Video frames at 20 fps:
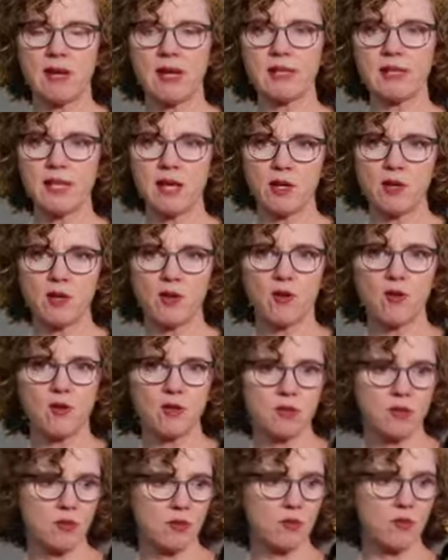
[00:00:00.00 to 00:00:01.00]
that's how you're
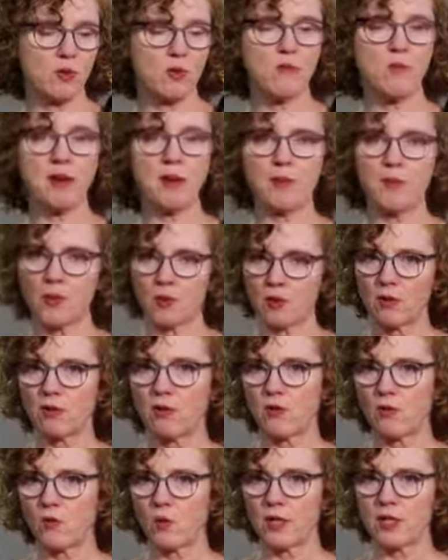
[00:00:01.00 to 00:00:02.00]
going to remember
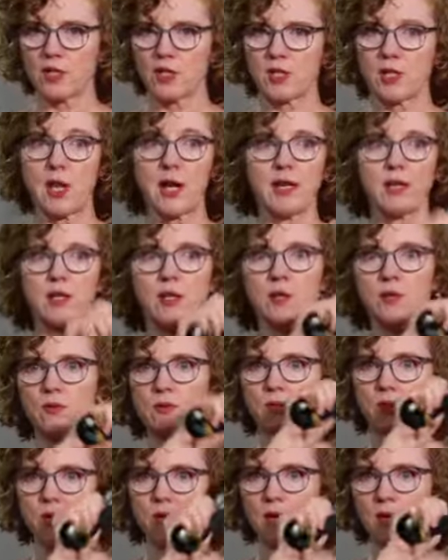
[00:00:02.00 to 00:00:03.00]
which side
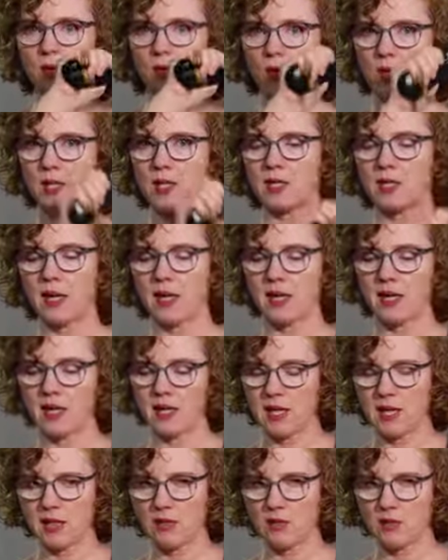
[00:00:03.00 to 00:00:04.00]
goes on which side of
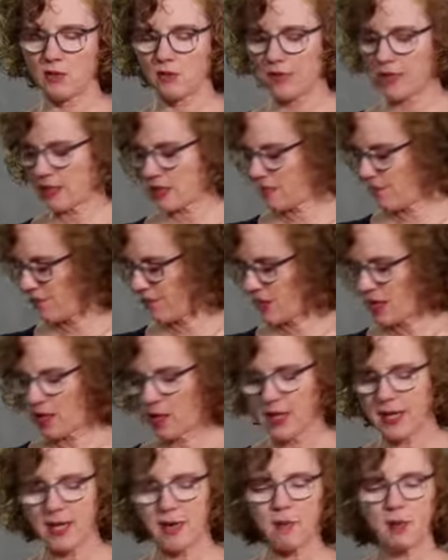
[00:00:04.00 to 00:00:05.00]
the instrument.
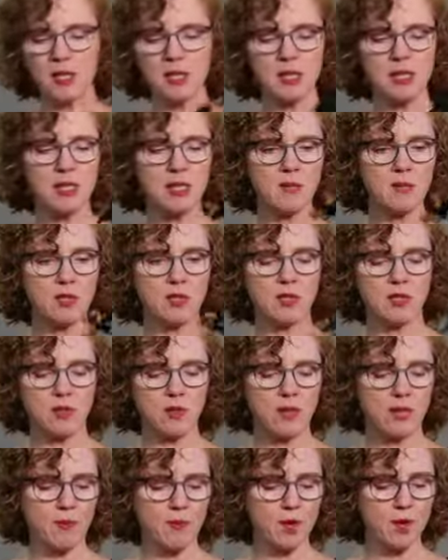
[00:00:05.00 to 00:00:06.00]
All right, I'm going to
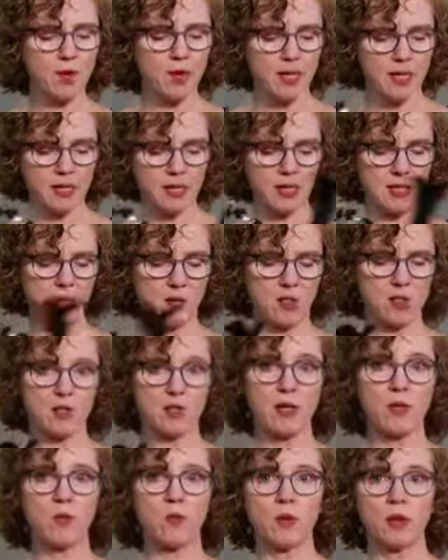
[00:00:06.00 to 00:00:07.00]
demonstrate. I'm going to go ahead and
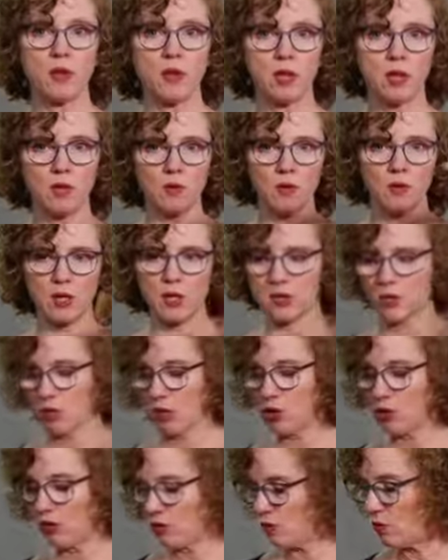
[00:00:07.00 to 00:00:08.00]
demonstrate with this
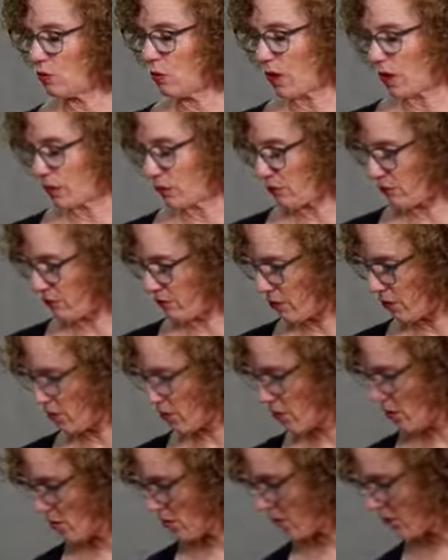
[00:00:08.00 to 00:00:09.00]
Coon model
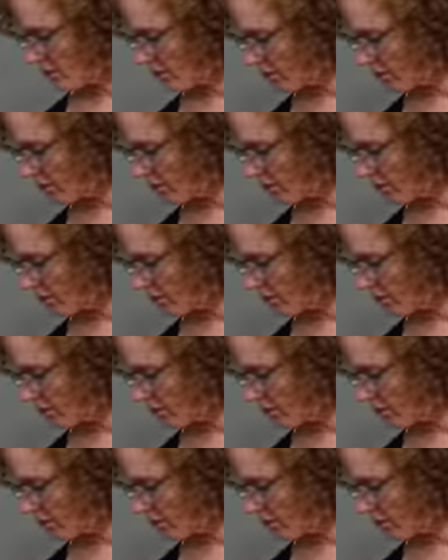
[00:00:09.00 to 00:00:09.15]
first.